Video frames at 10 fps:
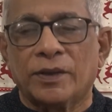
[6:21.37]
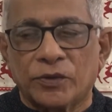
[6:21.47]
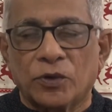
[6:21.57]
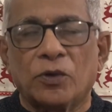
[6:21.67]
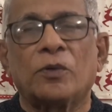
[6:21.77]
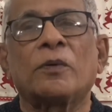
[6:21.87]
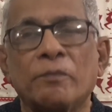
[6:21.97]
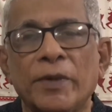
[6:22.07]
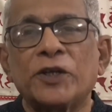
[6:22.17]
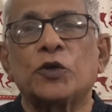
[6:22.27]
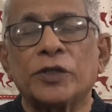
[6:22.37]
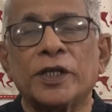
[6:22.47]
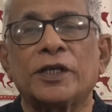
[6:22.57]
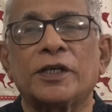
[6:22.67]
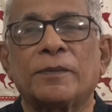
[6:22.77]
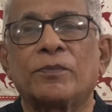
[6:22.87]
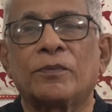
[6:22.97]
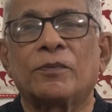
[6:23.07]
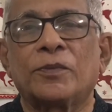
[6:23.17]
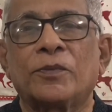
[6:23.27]
So make sure that
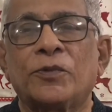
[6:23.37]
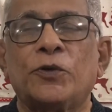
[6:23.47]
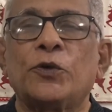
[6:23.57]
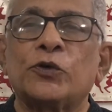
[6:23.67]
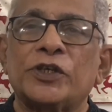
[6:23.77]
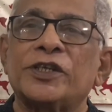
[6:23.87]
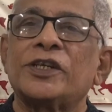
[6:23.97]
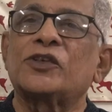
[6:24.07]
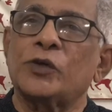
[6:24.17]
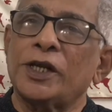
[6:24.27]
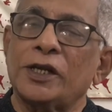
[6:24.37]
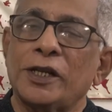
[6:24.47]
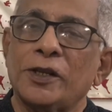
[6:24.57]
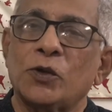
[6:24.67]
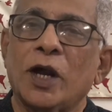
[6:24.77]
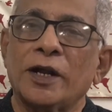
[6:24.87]
you use it discreetly.